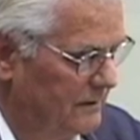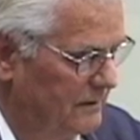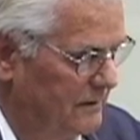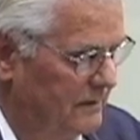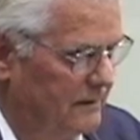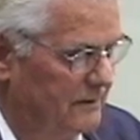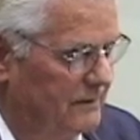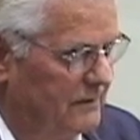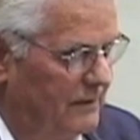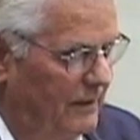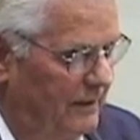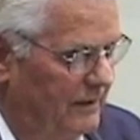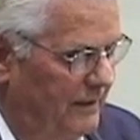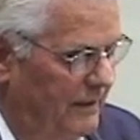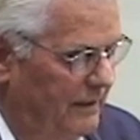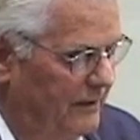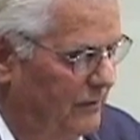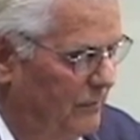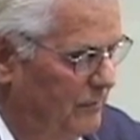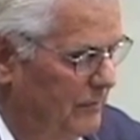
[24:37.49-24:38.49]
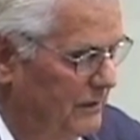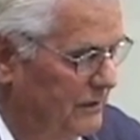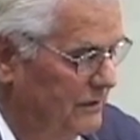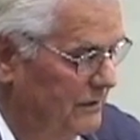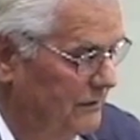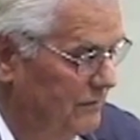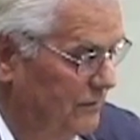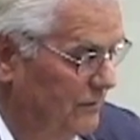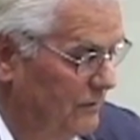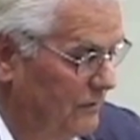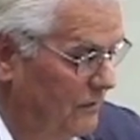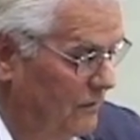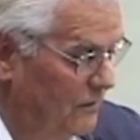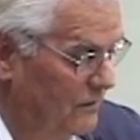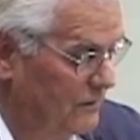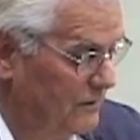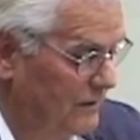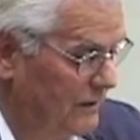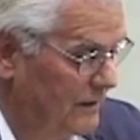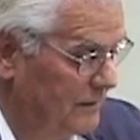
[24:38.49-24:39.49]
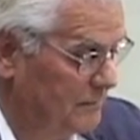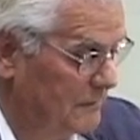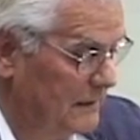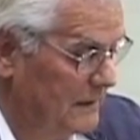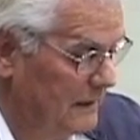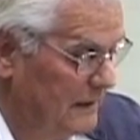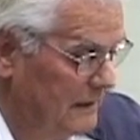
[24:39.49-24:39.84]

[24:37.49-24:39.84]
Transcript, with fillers: the San Diego mission for a long time.